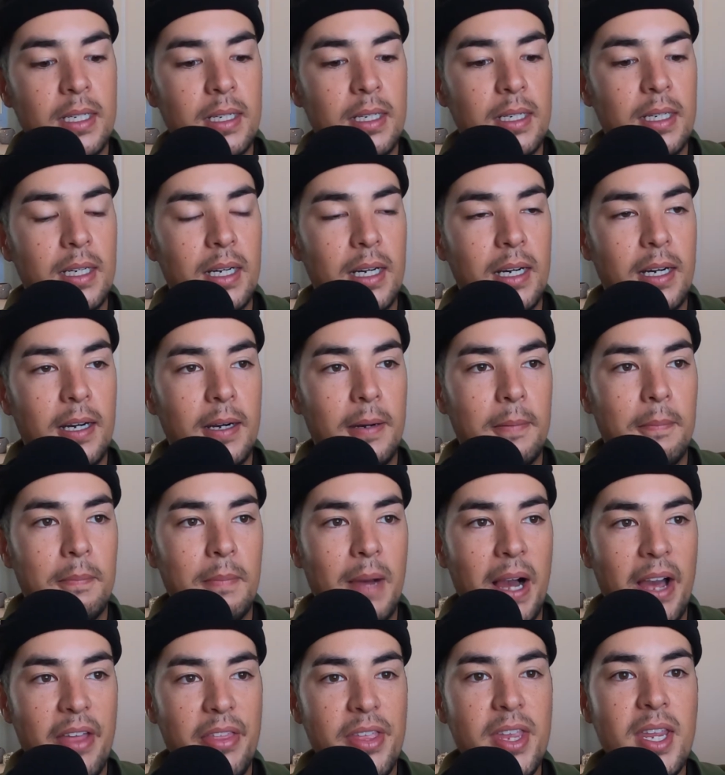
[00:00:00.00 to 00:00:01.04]

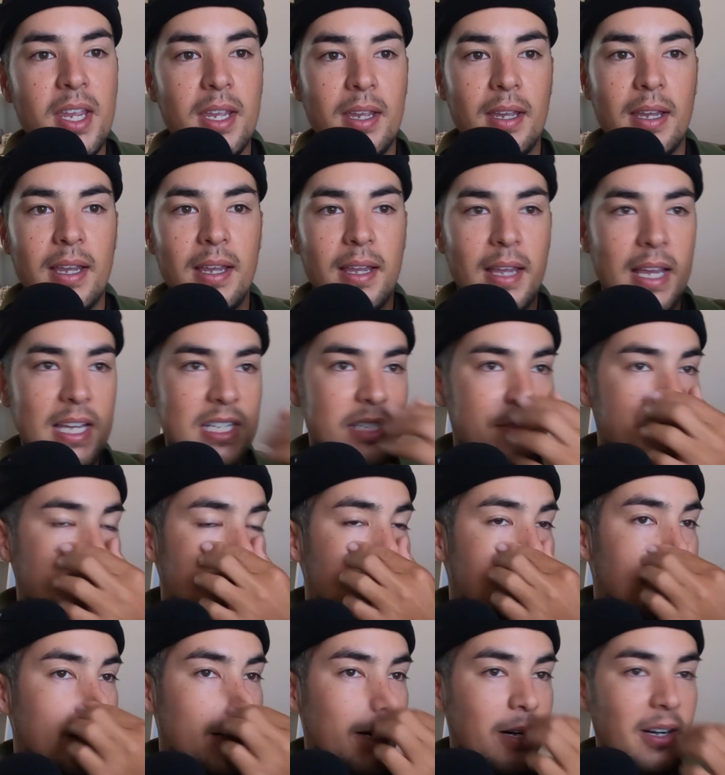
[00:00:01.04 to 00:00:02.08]
I think as a
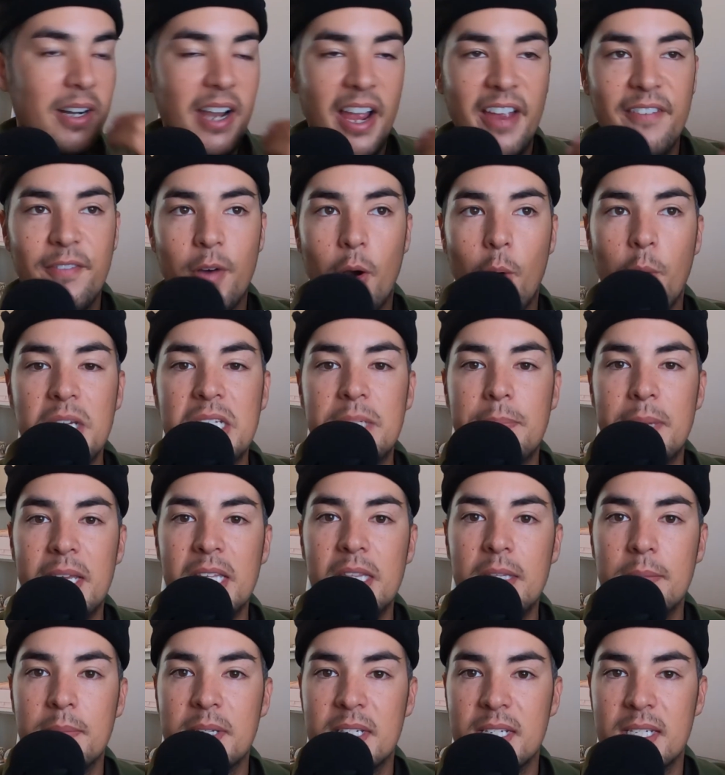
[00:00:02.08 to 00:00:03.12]
beginner, I've always made
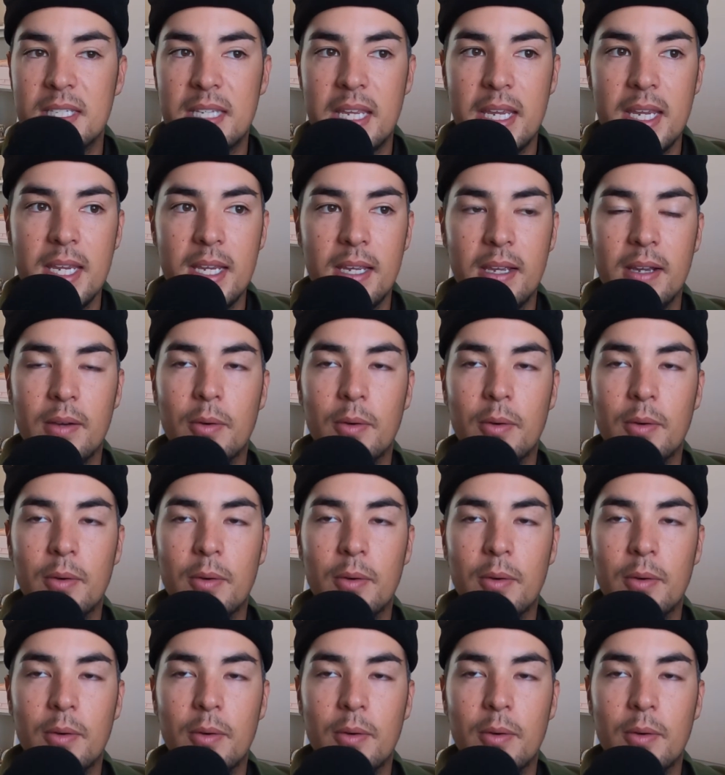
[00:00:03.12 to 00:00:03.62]
the mistake,